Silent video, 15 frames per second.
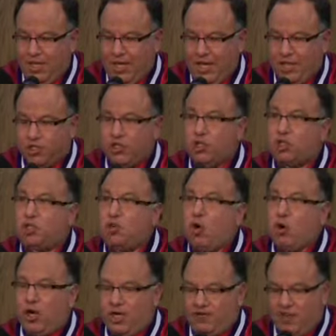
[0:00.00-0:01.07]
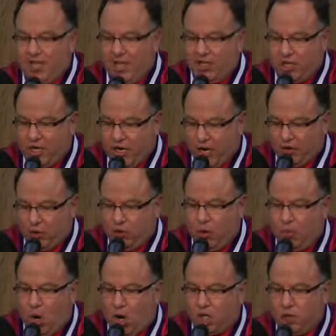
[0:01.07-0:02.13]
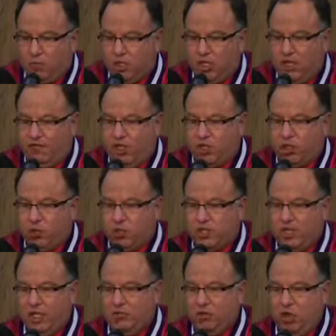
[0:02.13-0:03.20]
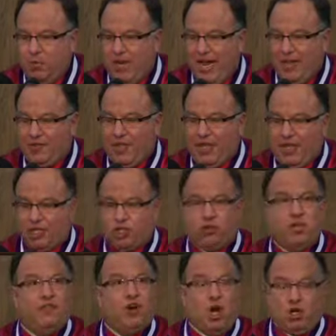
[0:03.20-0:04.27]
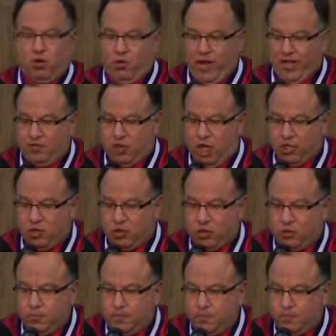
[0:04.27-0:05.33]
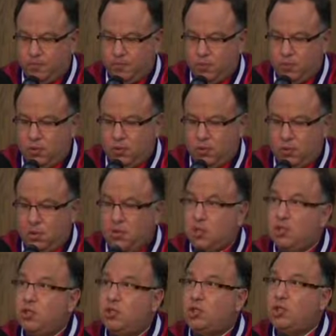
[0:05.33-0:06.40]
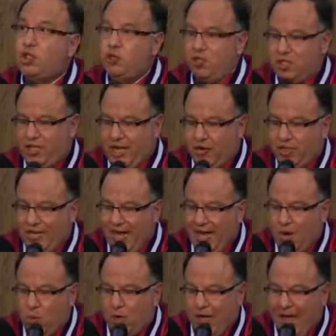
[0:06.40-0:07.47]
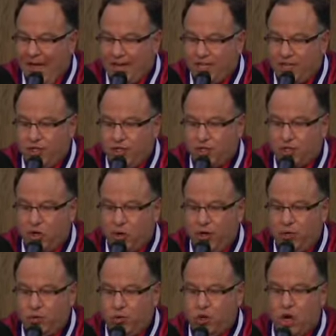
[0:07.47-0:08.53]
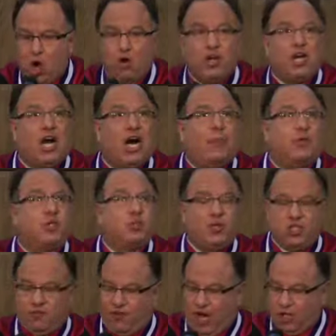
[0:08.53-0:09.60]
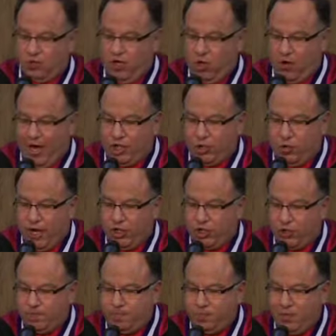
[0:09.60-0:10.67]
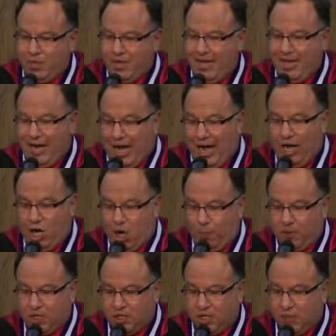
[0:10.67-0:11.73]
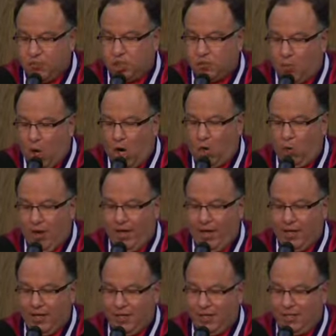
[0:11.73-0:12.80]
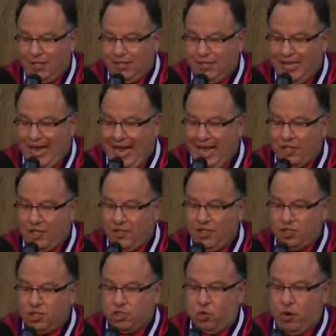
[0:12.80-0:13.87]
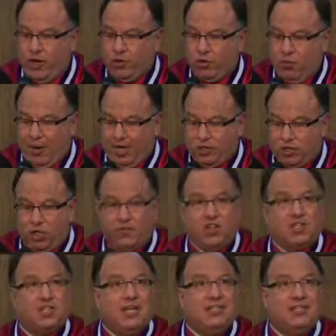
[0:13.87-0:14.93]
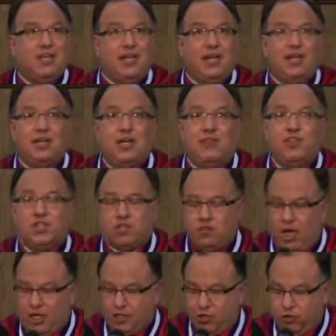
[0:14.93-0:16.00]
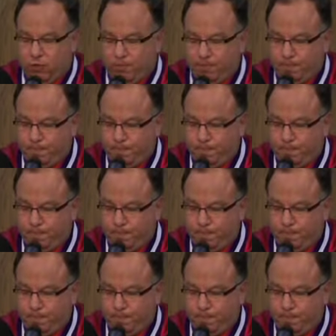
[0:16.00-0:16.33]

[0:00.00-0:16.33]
It is the story of these and other remarkable individuals that illuminate the history of our great law school. Students here today will add to this story through their own accomplishments following graduation, and I hope in some small way to add to this story through my service as dean of this law school.